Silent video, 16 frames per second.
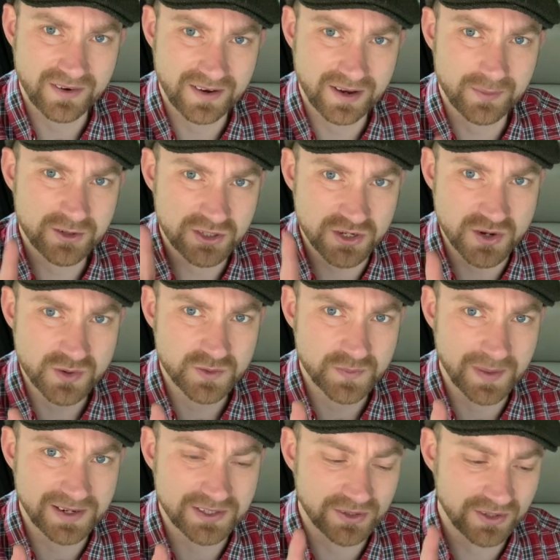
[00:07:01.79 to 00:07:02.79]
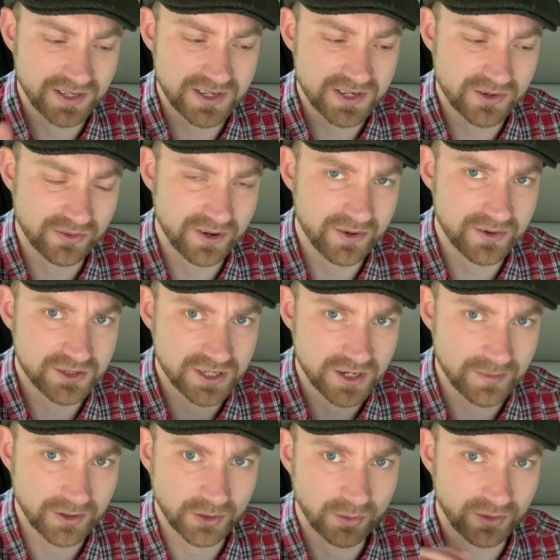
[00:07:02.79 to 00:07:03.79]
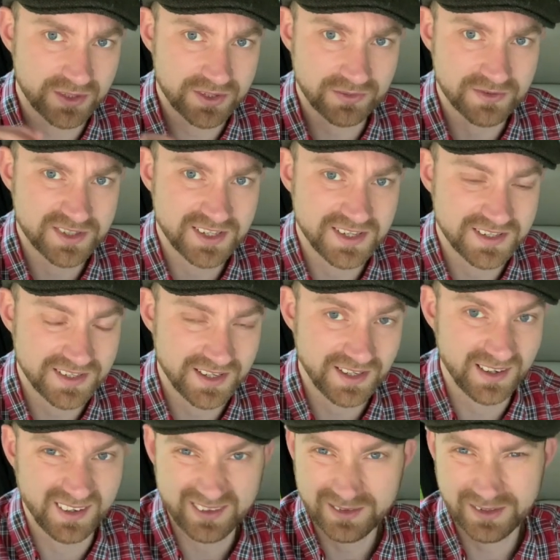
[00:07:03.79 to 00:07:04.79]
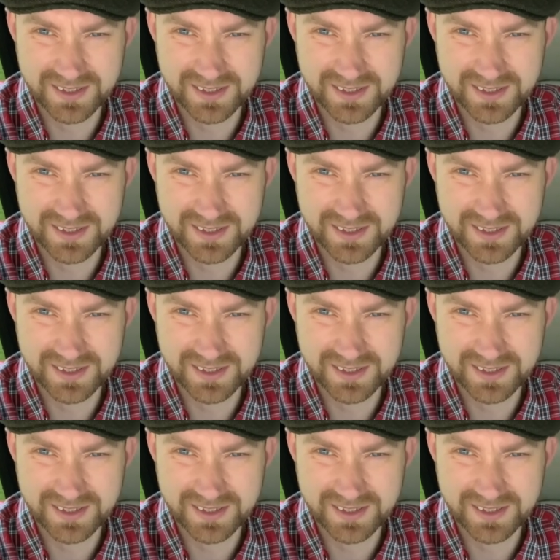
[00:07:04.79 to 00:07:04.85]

of how much you spent on it in your ownership according to the receipts here.